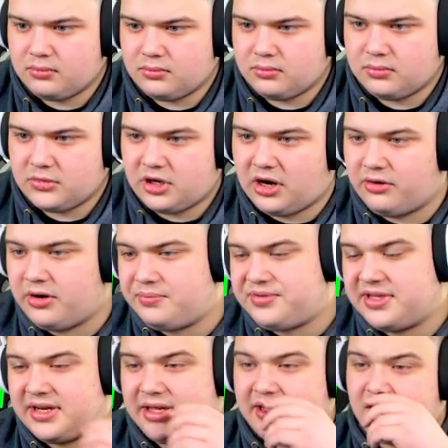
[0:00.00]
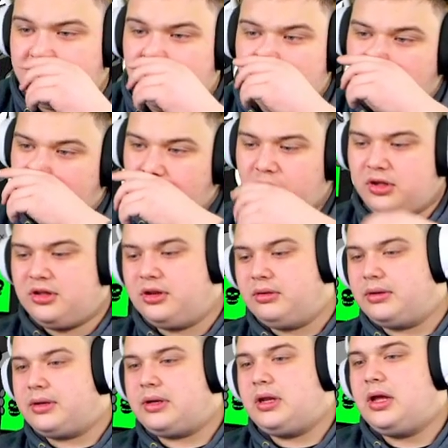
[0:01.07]
Alright, Rip City. Come on, man. What are you doing?
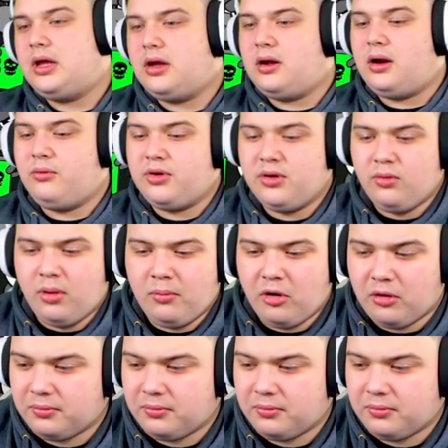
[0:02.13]
Right, we're doing one more.